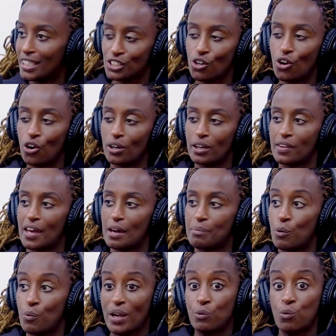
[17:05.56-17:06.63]
it's no longer there.
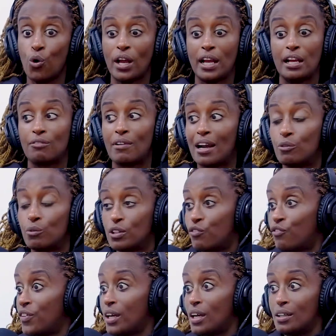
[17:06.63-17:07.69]
But we're walking around with
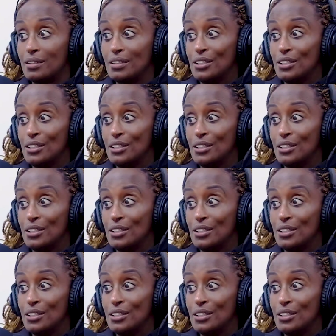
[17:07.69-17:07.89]
fear